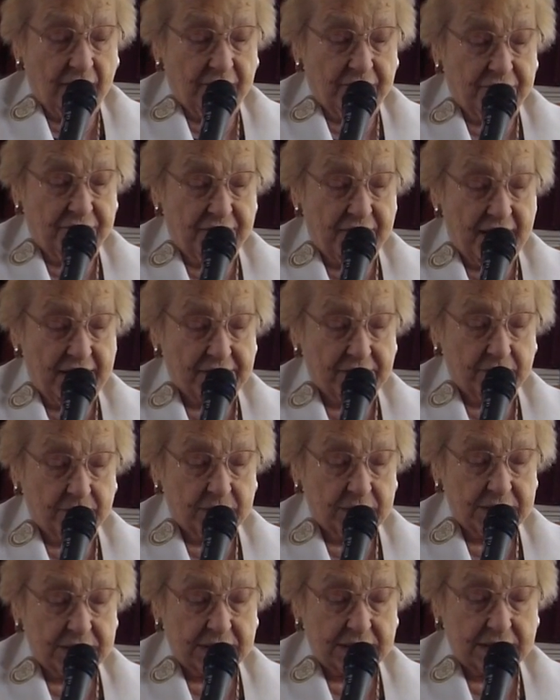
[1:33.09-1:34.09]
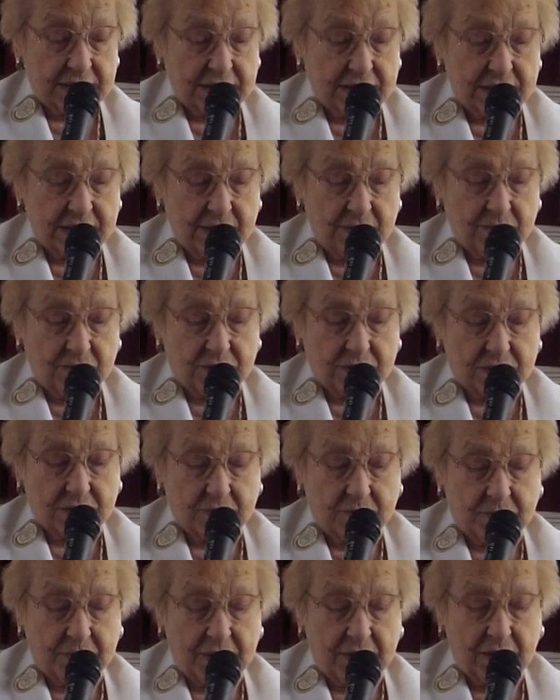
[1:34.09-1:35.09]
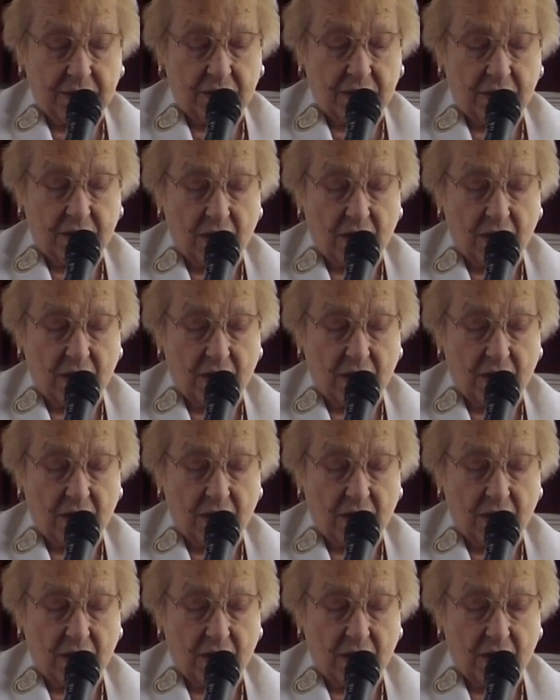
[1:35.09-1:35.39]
Fathomless it seems to be